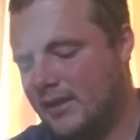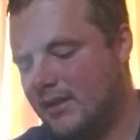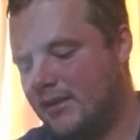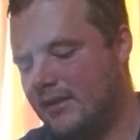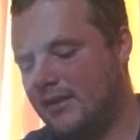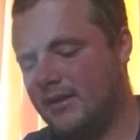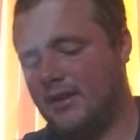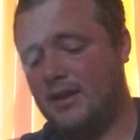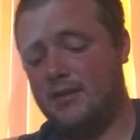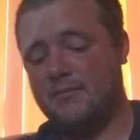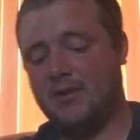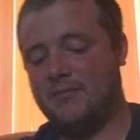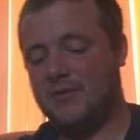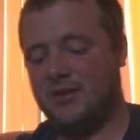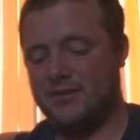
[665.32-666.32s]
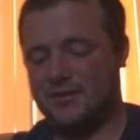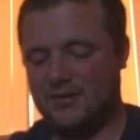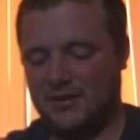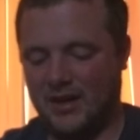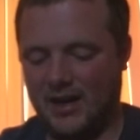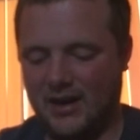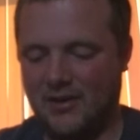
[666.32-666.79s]
And the game, I'm not sure
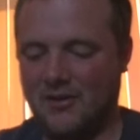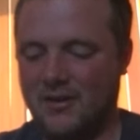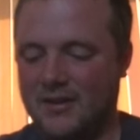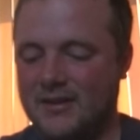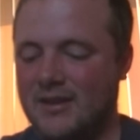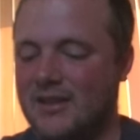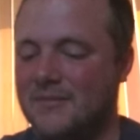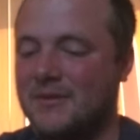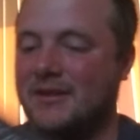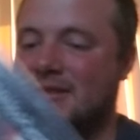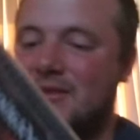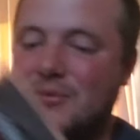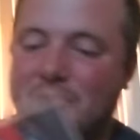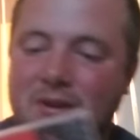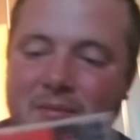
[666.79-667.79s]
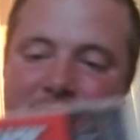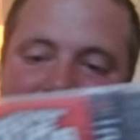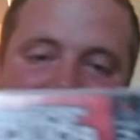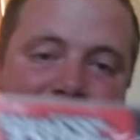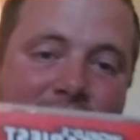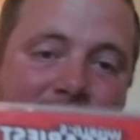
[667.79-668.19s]
what it is, but this is one I'm definitely